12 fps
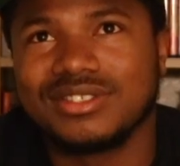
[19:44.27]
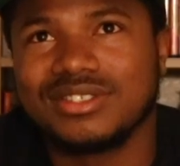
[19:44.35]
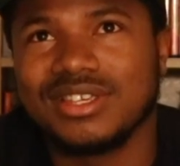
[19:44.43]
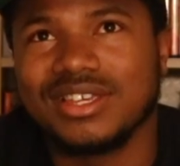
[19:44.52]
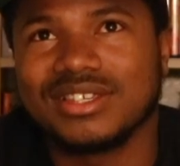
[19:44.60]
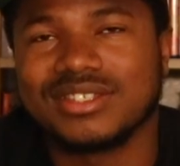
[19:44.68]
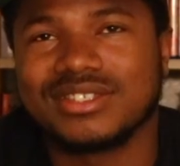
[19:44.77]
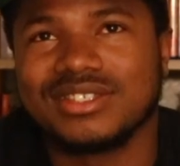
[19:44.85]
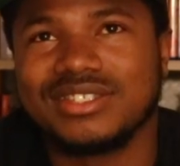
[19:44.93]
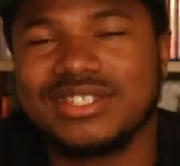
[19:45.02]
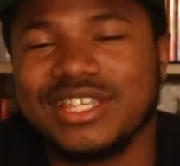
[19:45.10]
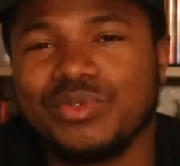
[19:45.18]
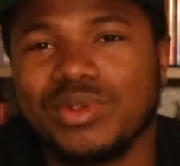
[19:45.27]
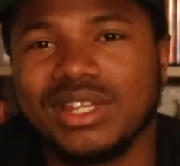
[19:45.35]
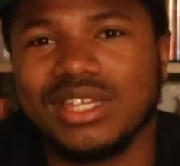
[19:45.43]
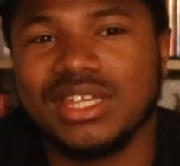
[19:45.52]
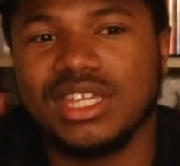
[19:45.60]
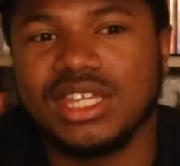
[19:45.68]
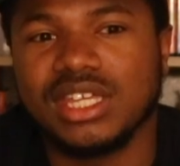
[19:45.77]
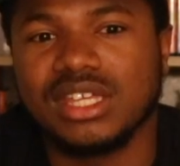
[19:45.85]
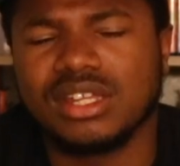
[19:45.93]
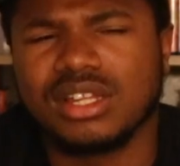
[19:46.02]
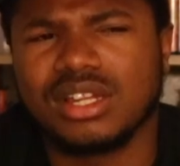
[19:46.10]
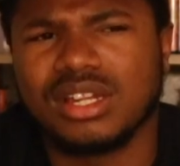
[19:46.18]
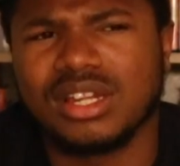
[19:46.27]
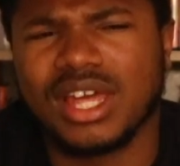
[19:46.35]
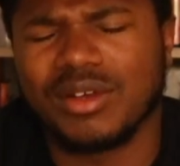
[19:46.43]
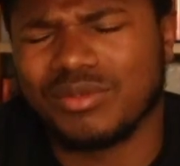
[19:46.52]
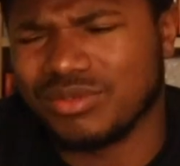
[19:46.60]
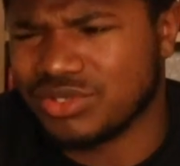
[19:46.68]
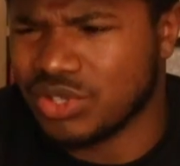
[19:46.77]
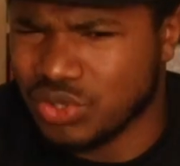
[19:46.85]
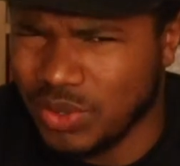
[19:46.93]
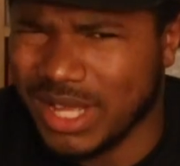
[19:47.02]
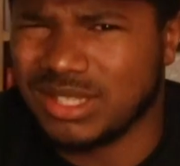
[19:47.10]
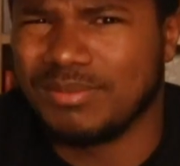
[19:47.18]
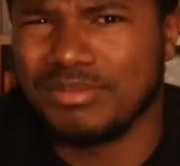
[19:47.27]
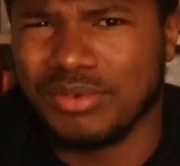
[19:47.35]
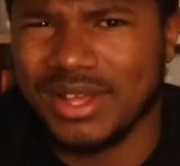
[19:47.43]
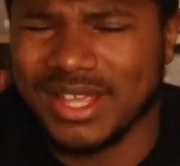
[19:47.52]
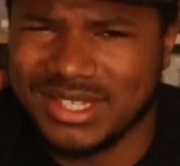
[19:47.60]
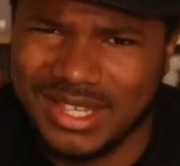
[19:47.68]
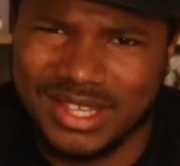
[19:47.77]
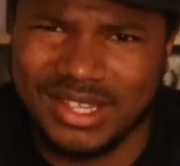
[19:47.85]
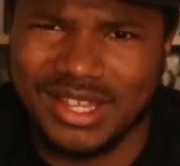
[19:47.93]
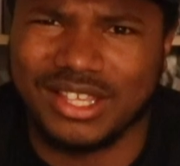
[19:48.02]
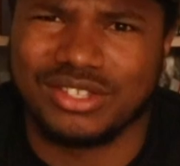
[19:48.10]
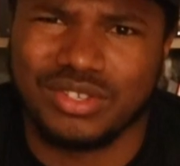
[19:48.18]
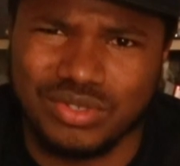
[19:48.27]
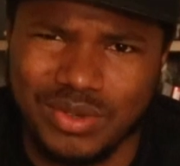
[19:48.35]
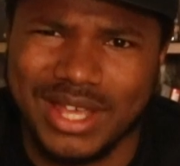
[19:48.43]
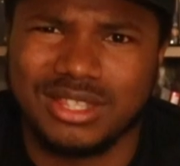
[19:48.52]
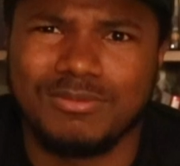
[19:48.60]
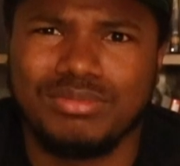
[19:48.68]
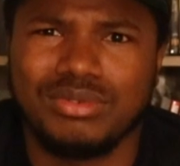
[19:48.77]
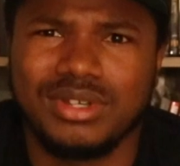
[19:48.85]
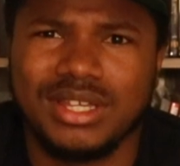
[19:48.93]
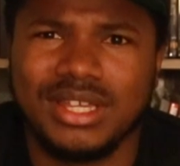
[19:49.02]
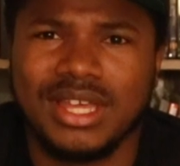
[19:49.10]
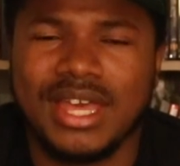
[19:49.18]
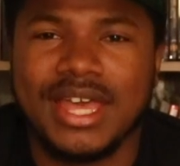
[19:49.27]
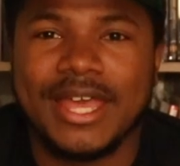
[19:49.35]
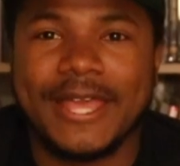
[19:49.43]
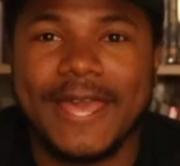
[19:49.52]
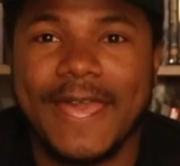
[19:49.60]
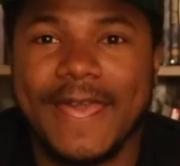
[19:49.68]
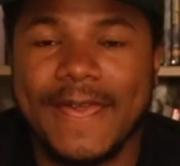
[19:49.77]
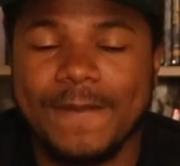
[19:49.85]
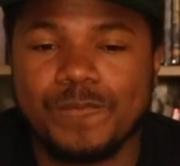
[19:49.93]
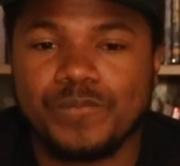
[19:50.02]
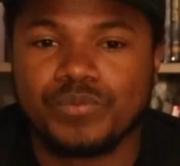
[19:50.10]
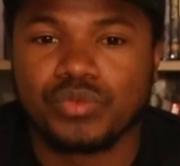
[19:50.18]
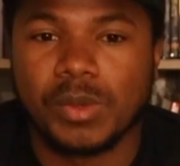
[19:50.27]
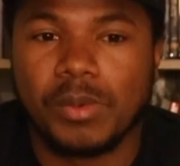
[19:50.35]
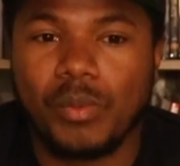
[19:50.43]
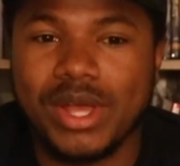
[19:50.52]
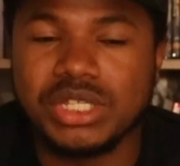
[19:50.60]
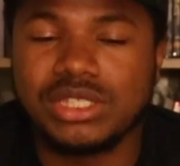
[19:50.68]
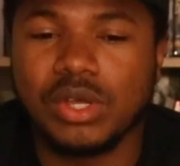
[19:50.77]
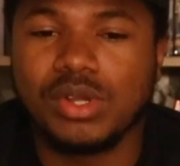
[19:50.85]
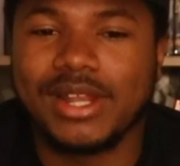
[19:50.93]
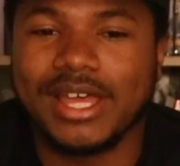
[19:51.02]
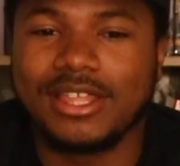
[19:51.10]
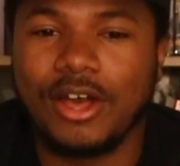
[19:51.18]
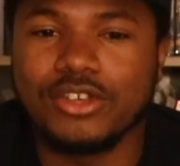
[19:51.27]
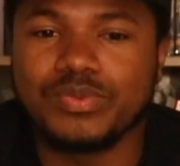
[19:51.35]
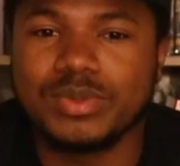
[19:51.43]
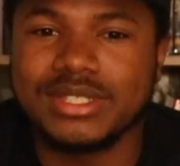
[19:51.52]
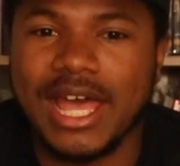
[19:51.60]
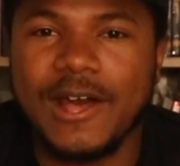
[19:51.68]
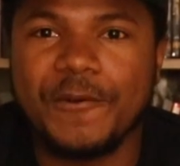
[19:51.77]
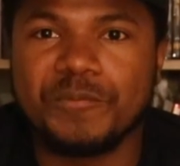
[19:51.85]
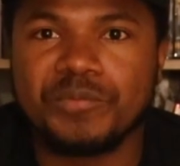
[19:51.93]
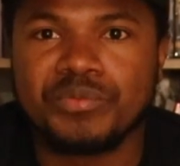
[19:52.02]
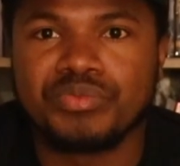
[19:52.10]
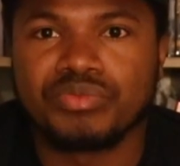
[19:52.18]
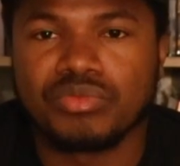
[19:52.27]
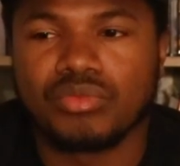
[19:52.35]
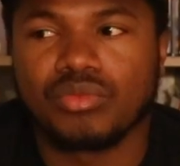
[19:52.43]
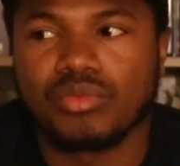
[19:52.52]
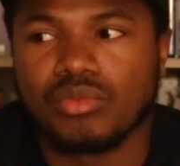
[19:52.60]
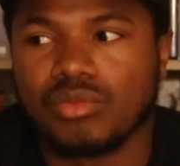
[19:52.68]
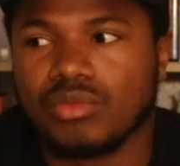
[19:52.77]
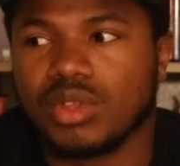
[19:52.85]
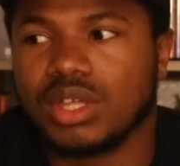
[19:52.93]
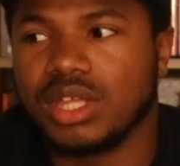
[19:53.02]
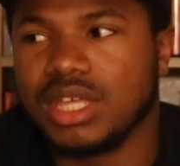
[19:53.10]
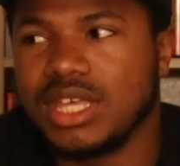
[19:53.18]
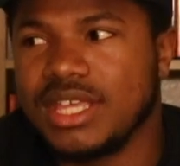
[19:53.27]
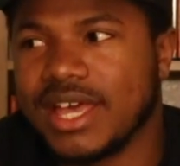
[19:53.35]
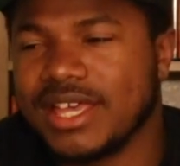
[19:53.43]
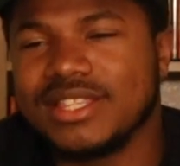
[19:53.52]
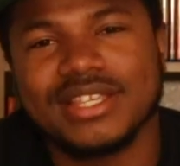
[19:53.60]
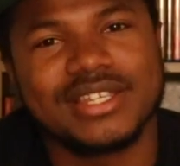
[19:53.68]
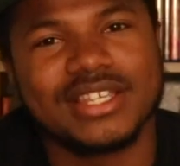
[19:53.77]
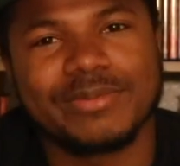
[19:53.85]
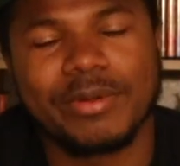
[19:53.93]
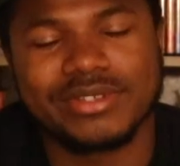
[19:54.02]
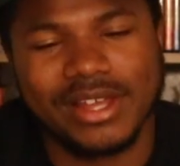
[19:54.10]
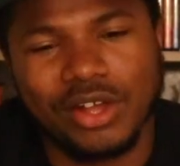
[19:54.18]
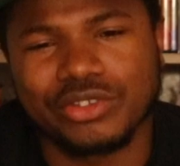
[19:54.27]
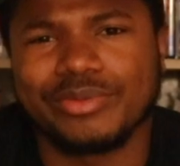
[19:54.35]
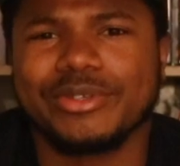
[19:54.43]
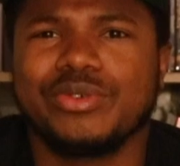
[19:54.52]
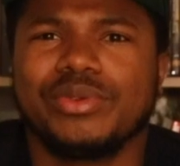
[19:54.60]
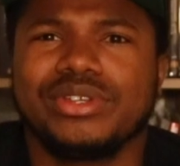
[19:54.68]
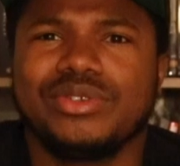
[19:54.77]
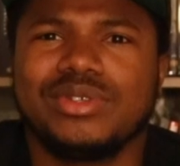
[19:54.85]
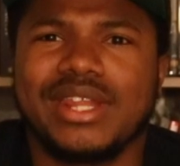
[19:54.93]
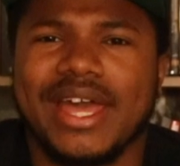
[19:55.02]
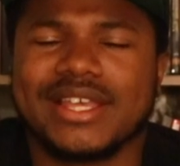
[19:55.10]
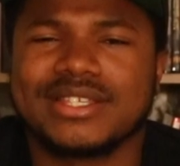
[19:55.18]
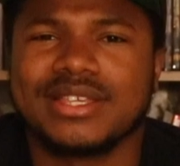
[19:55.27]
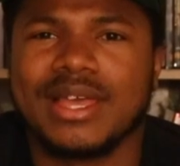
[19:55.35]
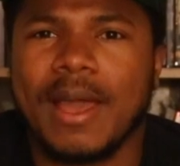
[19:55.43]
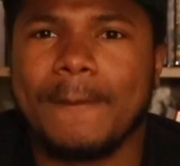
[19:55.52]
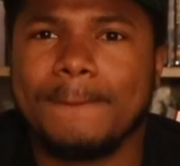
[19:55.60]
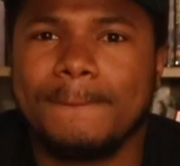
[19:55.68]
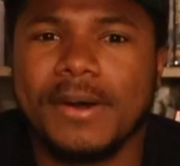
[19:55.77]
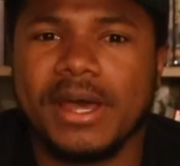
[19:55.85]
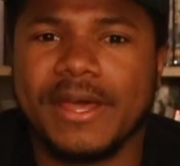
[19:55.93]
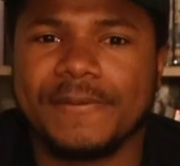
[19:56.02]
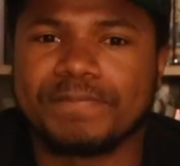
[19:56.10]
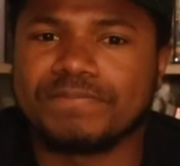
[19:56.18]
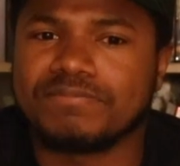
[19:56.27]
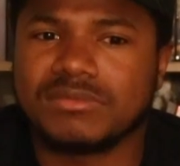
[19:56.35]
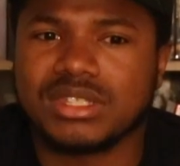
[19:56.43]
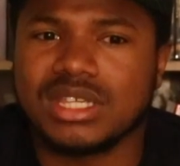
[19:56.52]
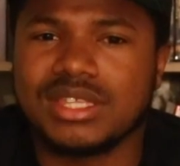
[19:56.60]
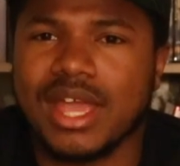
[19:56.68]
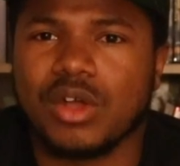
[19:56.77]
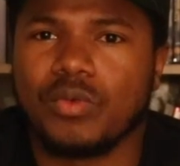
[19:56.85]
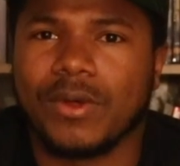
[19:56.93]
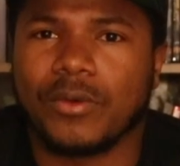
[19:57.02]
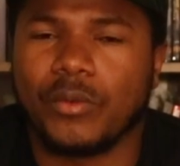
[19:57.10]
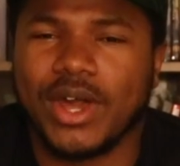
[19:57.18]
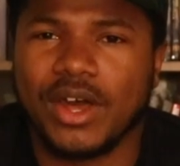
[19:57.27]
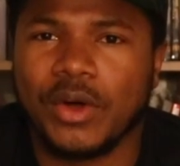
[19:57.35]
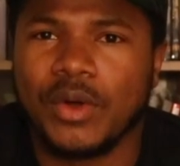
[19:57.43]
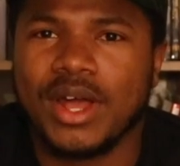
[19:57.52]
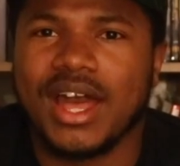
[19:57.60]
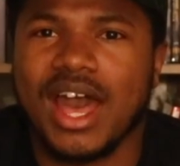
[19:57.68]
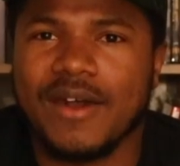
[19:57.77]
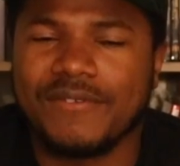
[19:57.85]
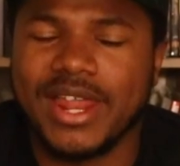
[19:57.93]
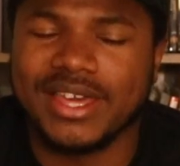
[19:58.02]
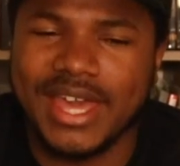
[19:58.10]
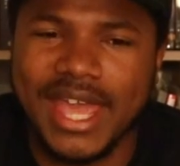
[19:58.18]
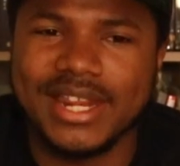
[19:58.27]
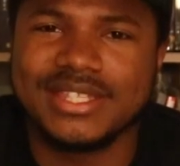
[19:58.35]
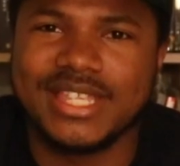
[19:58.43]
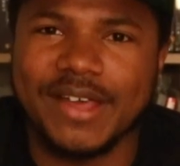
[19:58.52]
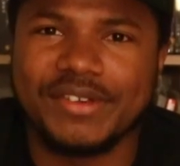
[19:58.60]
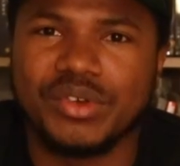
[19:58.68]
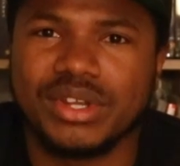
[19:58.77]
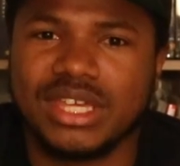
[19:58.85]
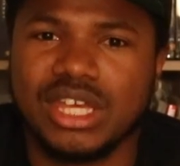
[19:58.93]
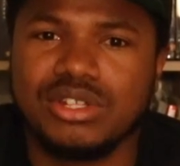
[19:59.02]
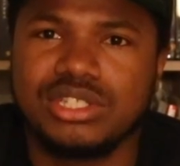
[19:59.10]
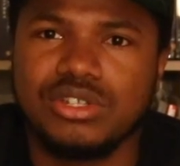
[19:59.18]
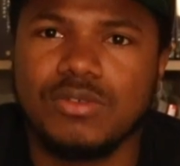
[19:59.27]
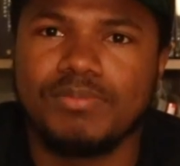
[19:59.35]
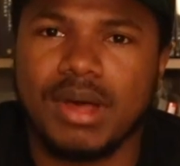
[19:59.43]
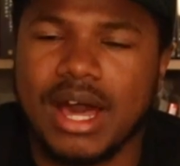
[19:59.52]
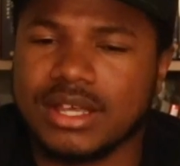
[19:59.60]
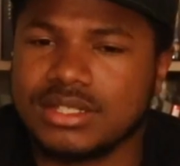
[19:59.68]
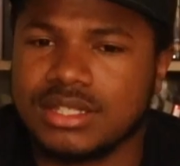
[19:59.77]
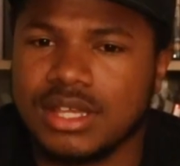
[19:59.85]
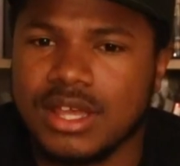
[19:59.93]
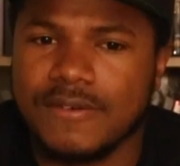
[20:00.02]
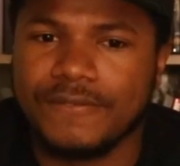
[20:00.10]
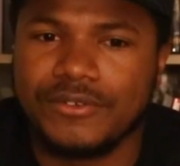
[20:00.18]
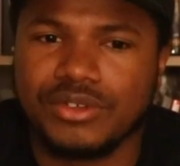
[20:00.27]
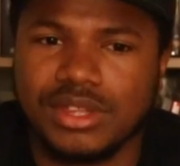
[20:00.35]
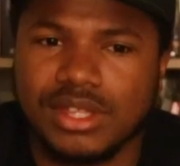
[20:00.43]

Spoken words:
just genuinely like, so you got the boy? Like, he's like, hey, so you got the boy? But once she told him that Ghost was out, he did change his person. Oh, so what you want to do next? But that's not gonna work well. I feel like Kanan is definitely gonna kill Jukebox for